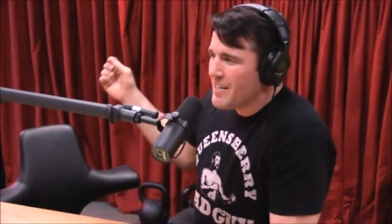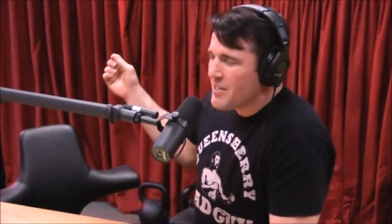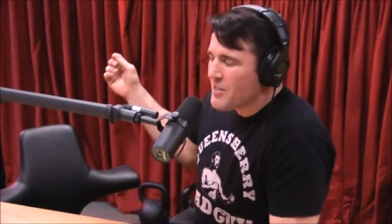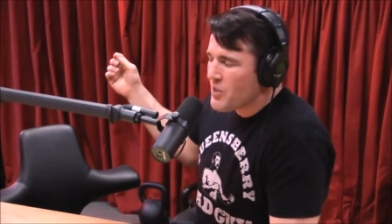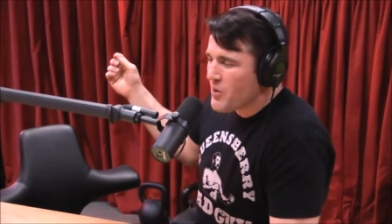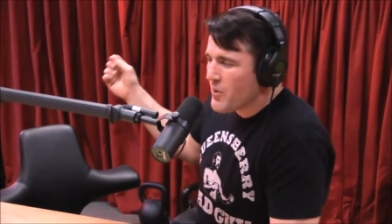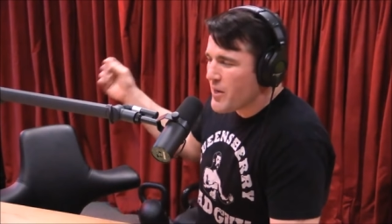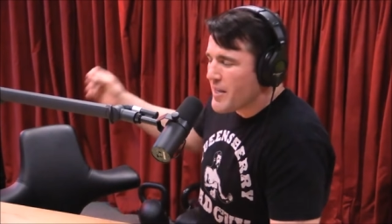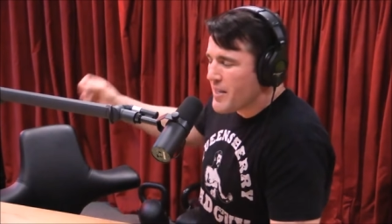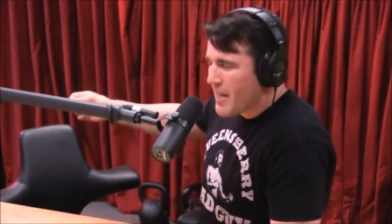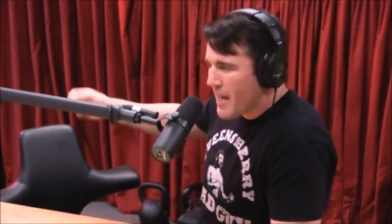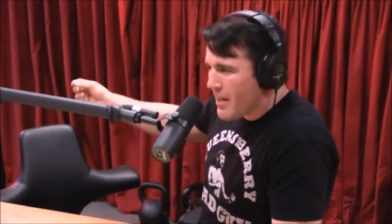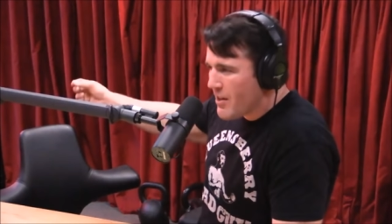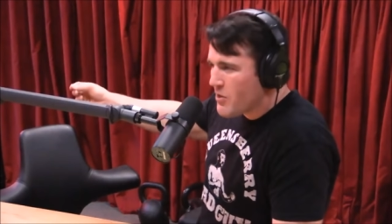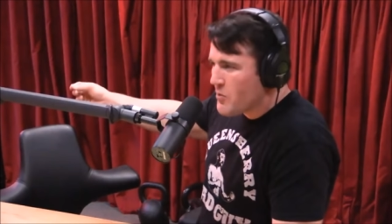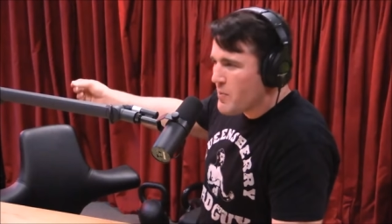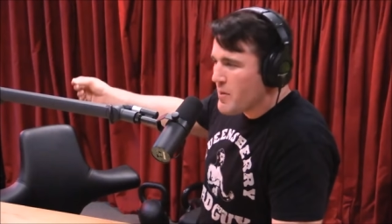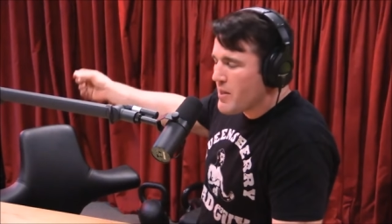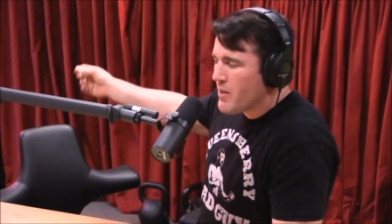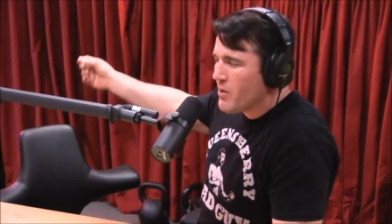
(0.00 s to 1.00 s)
So he
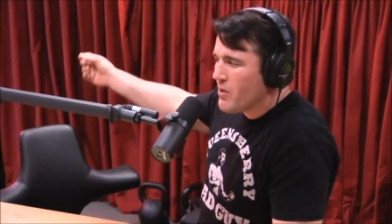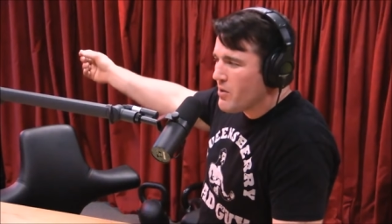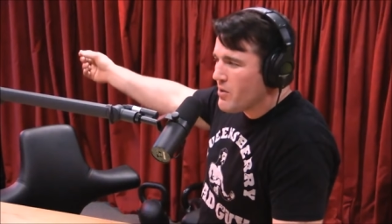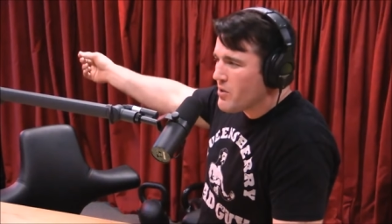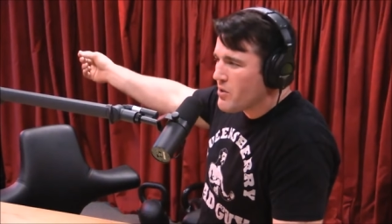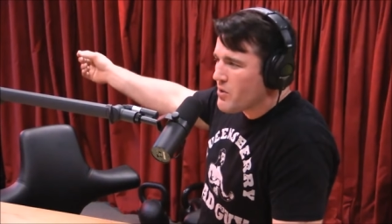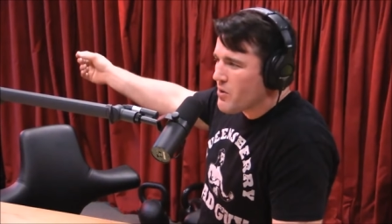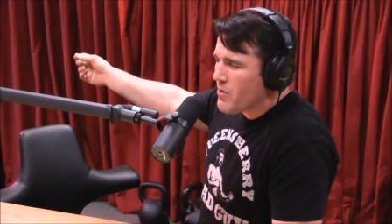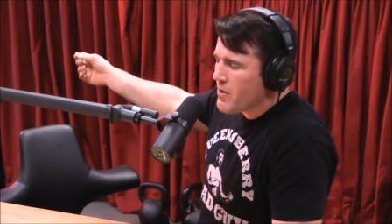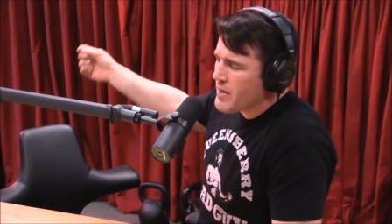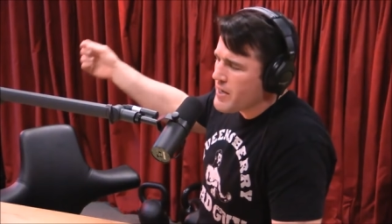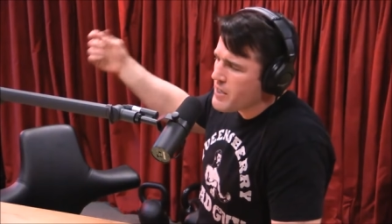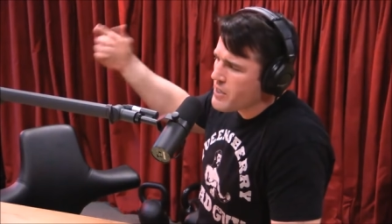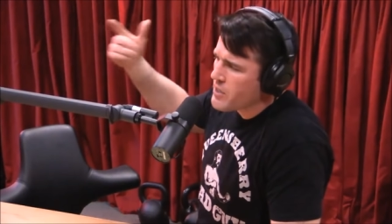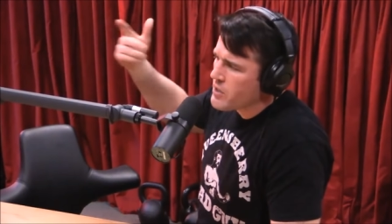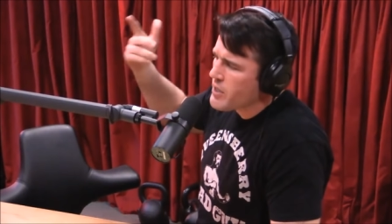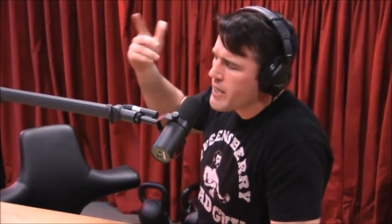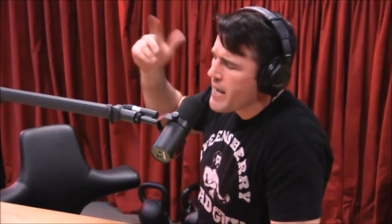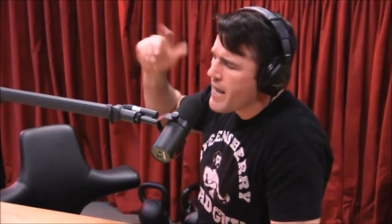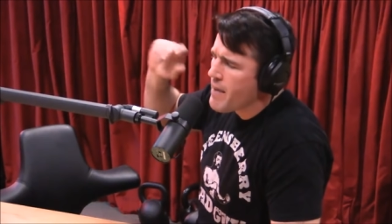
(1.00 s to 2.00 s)
tells me the whole story and he
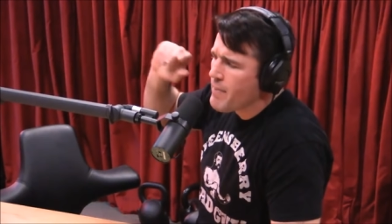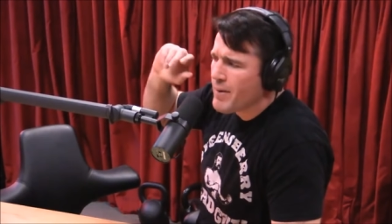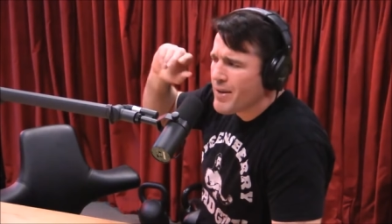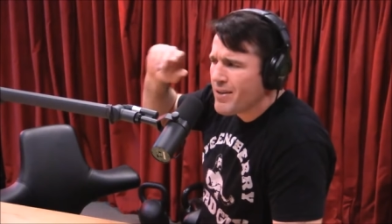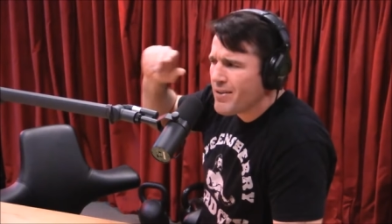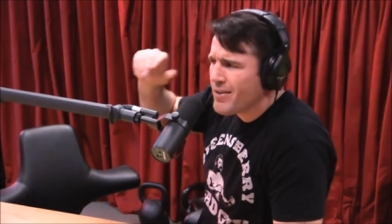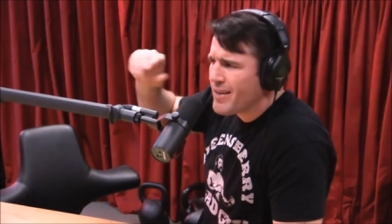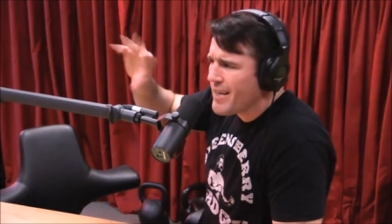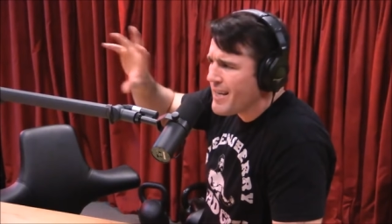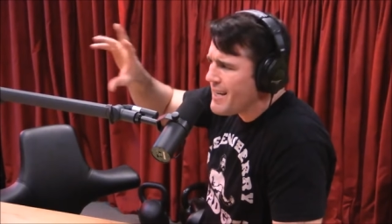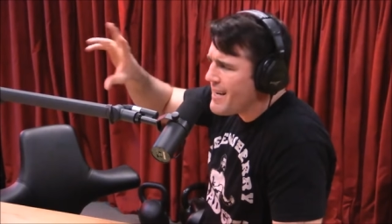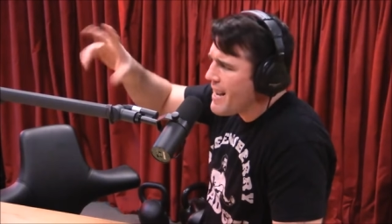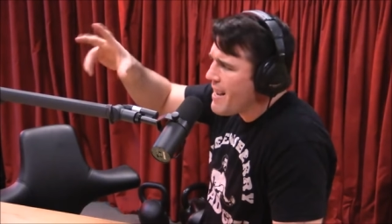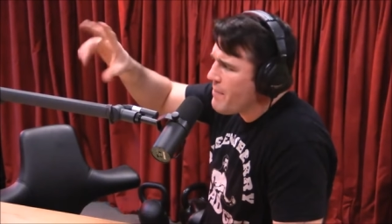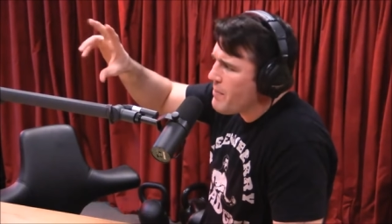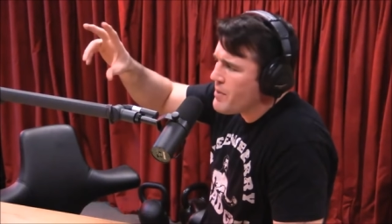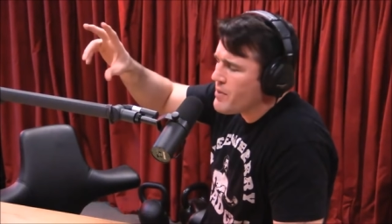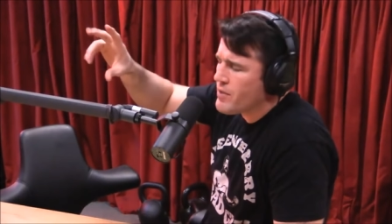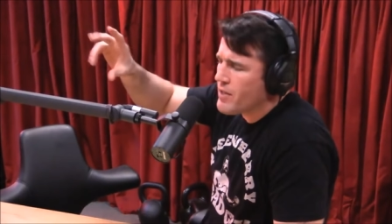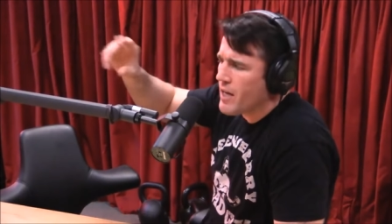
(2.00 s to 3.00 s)
says, Yeah, but you know,
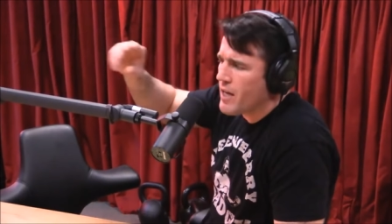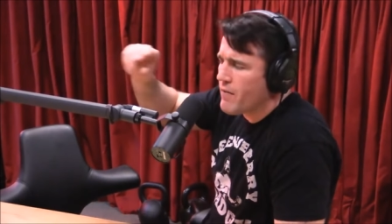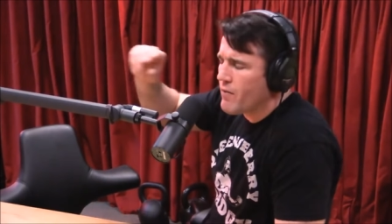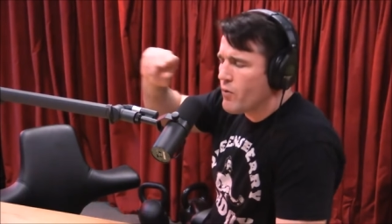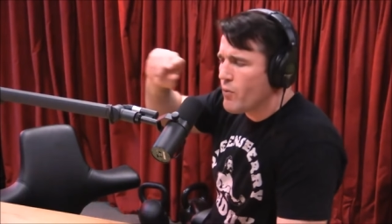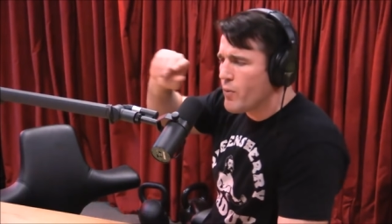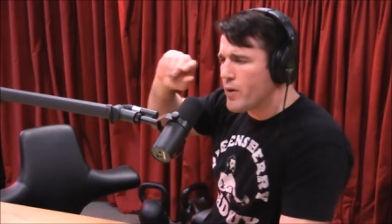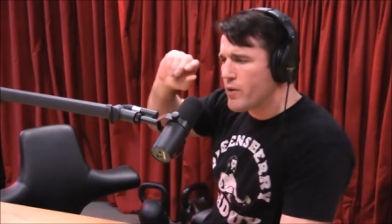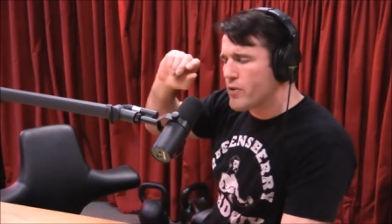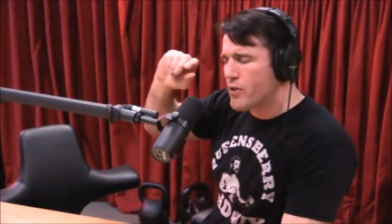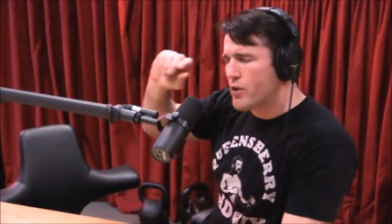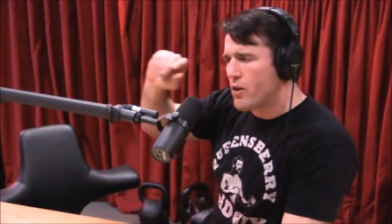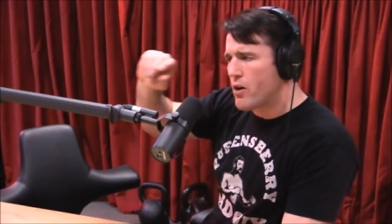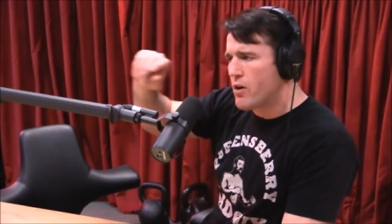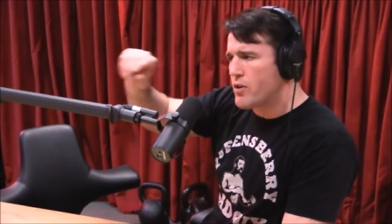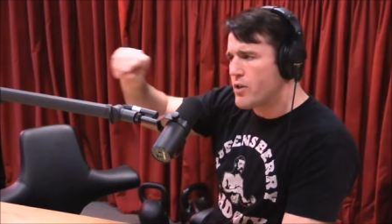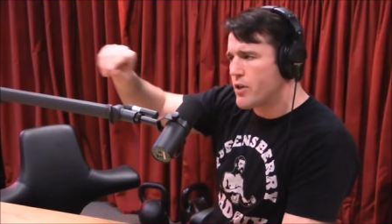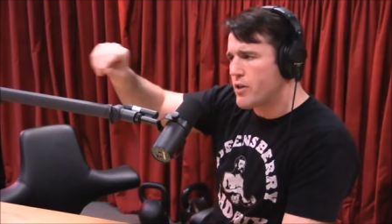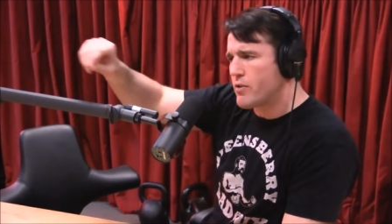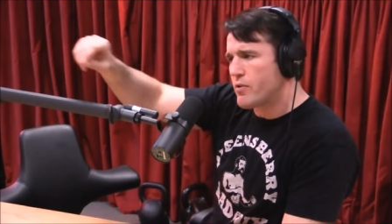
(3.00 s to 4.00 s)
kidnapping's kind of a weird
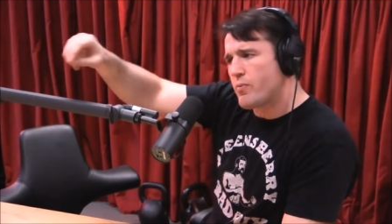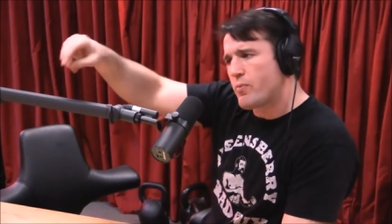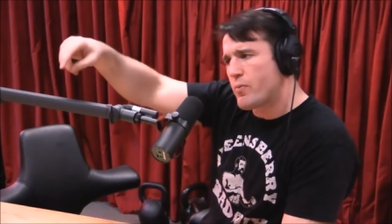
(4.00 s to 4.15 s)
charge. He goes,